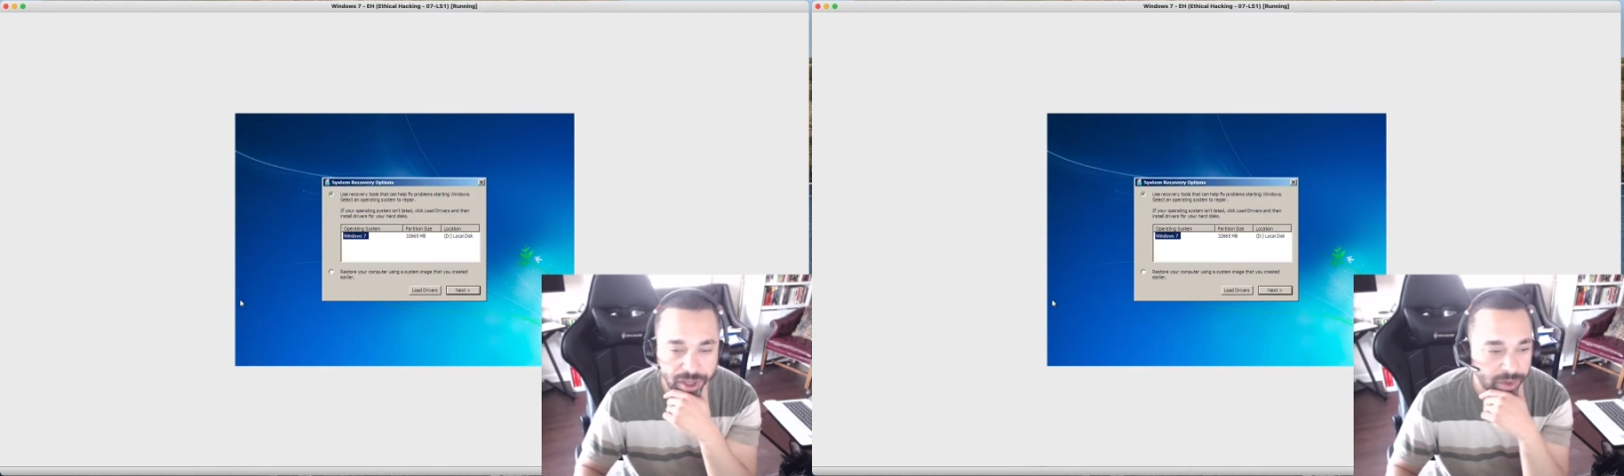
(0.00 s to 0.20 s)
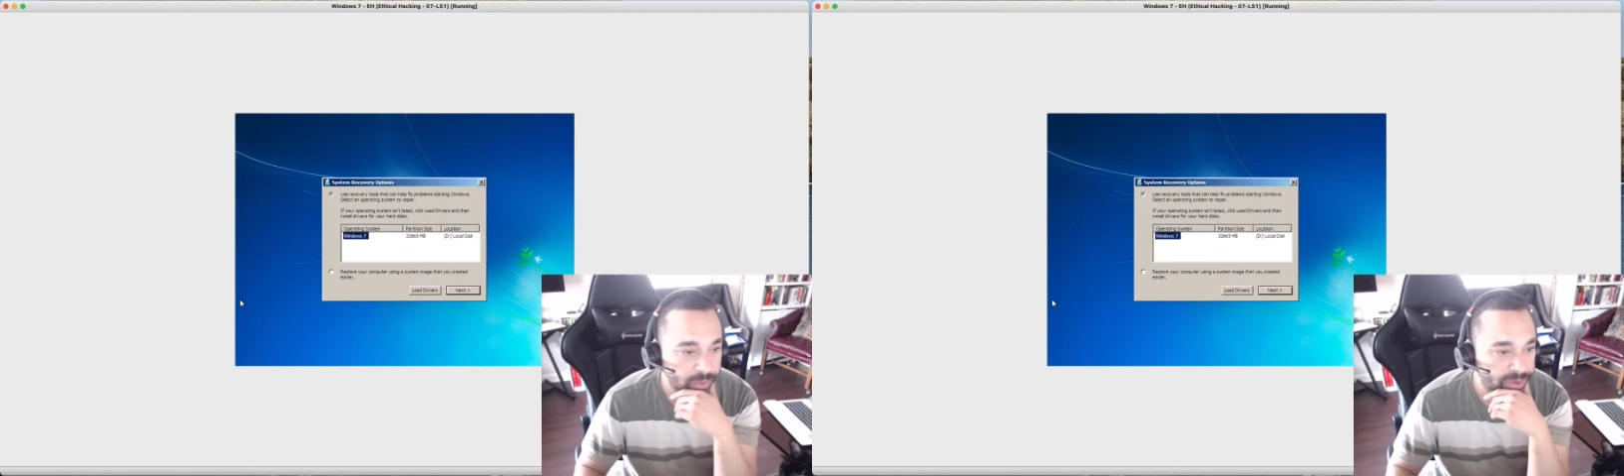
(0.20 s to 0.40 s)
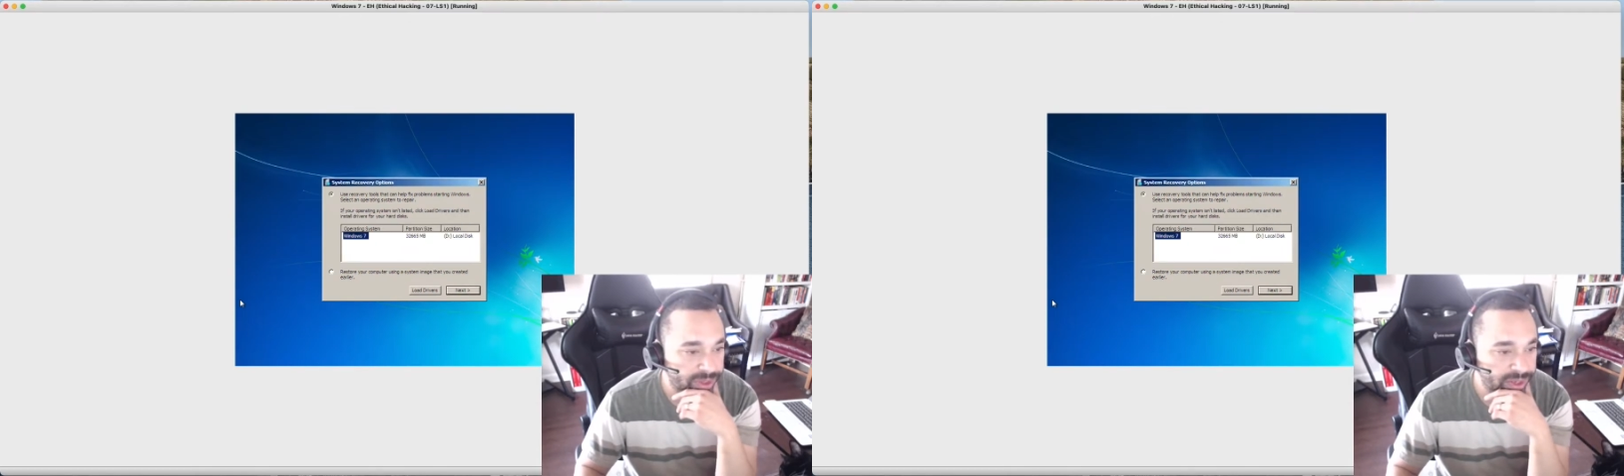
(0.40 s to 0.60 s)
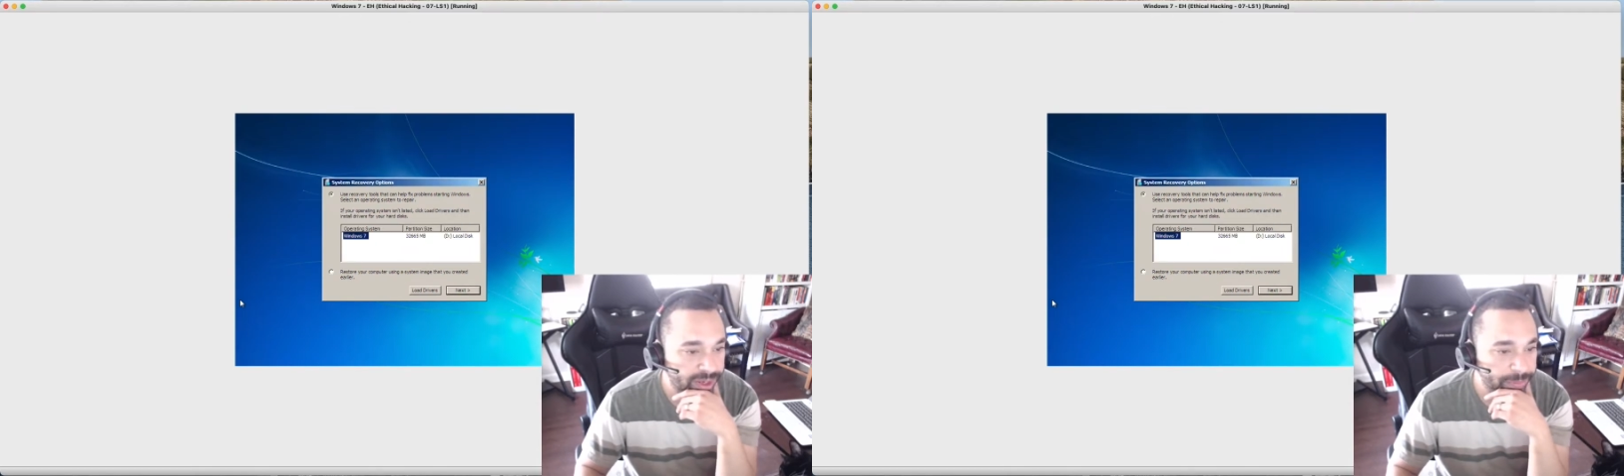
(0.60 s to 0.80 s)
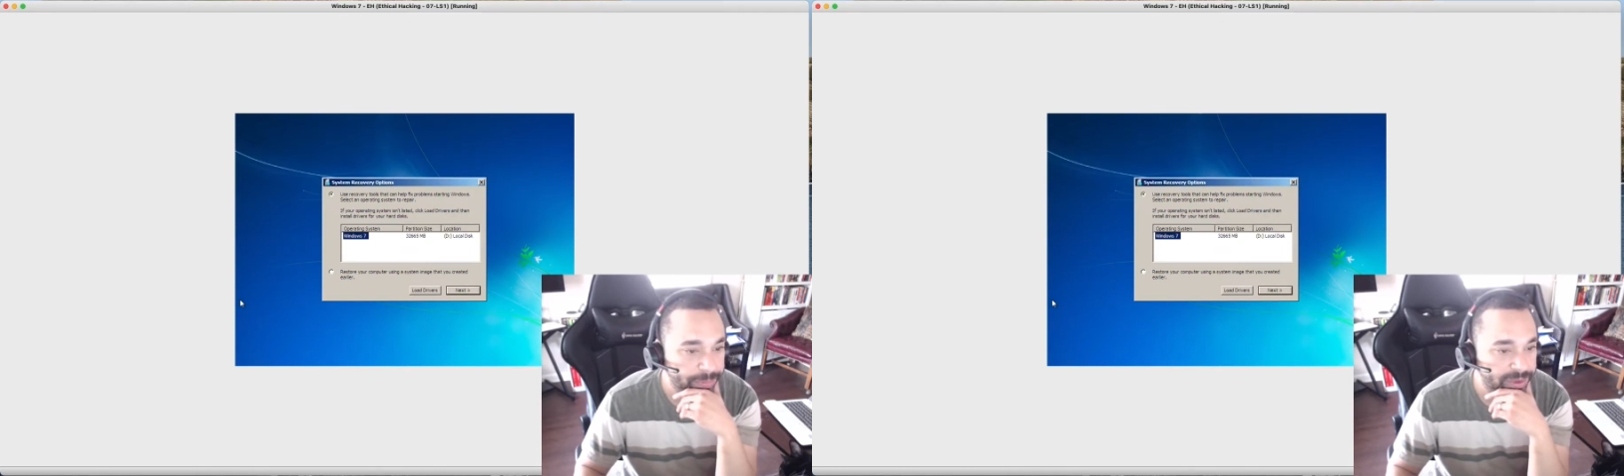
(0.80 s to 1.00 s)

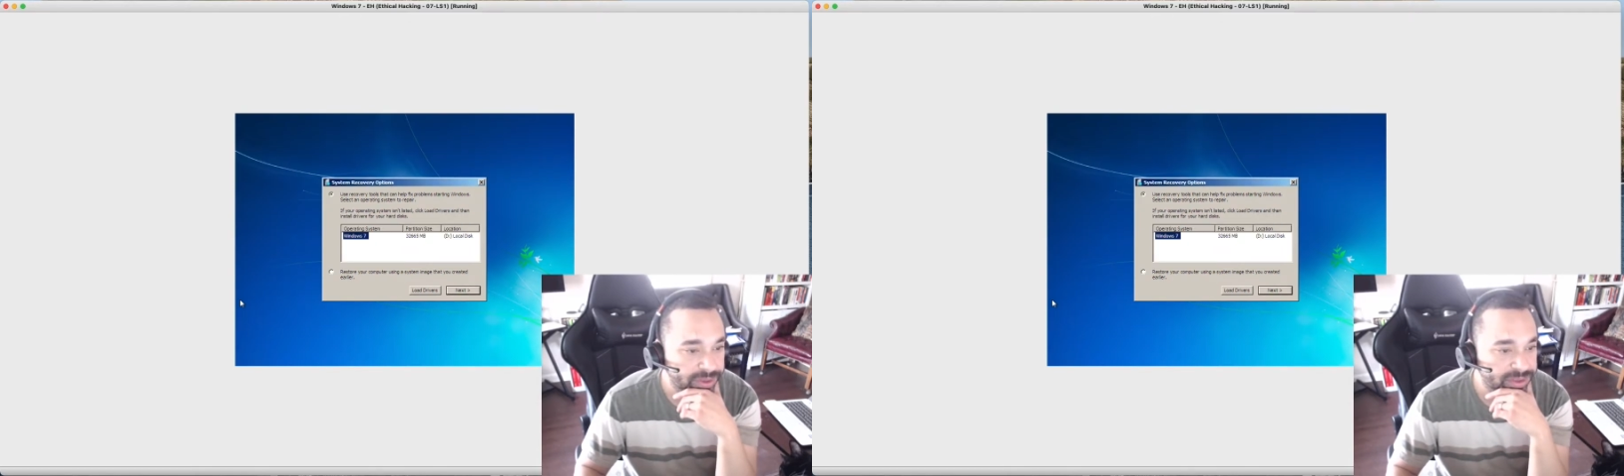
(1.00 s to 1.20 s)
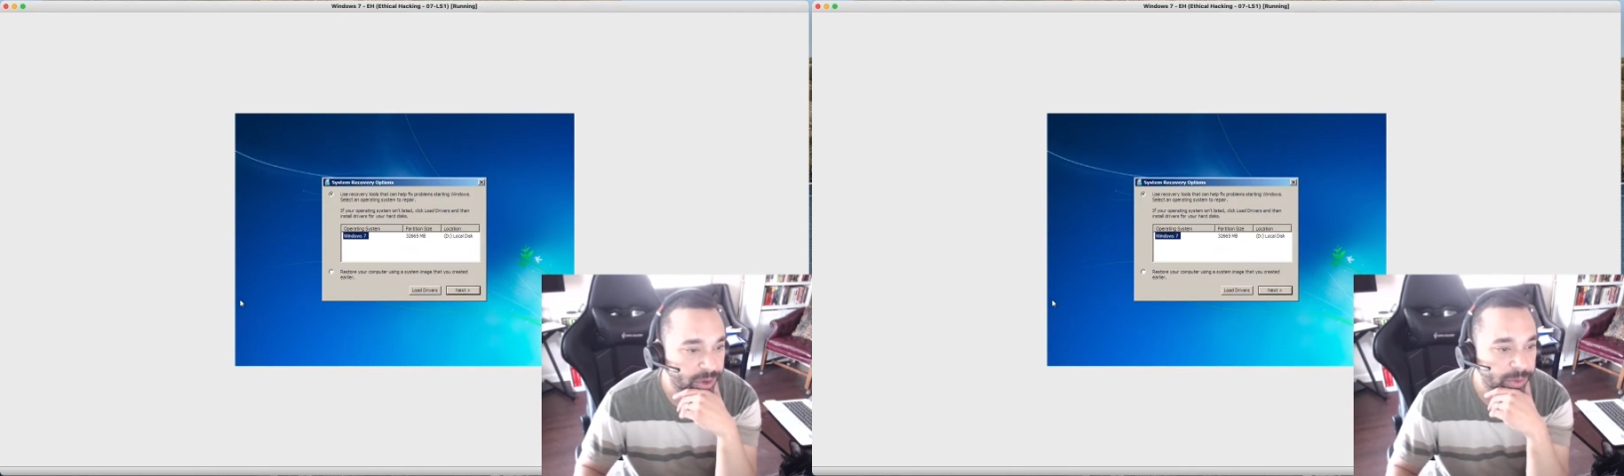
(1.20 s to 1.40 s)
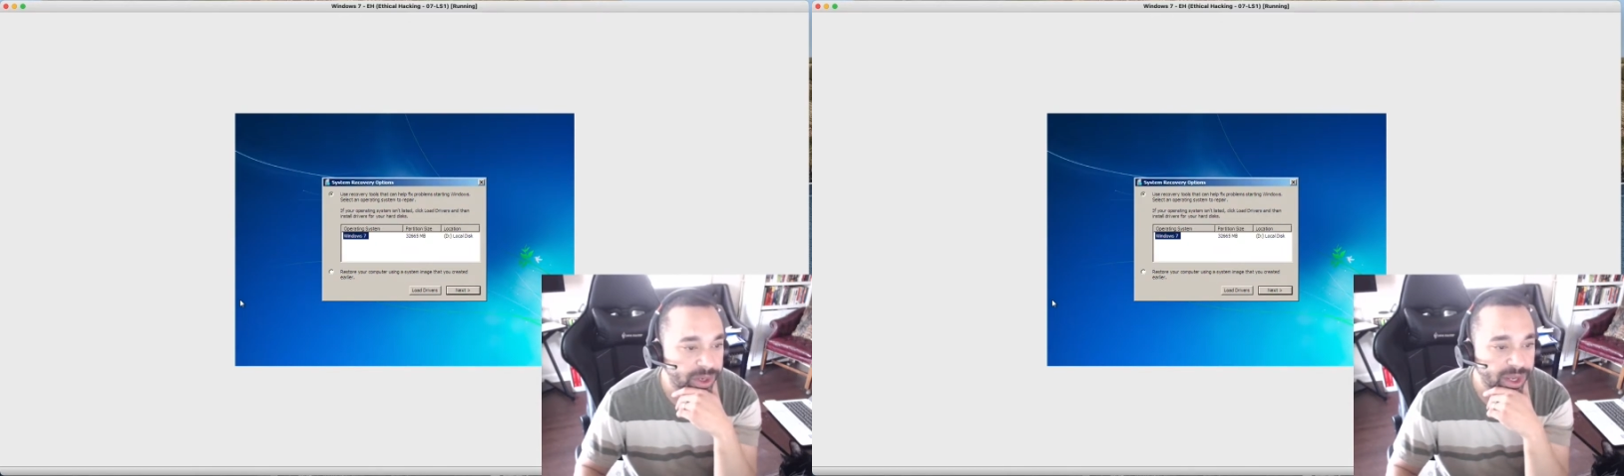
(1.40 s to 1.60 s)
Okay, so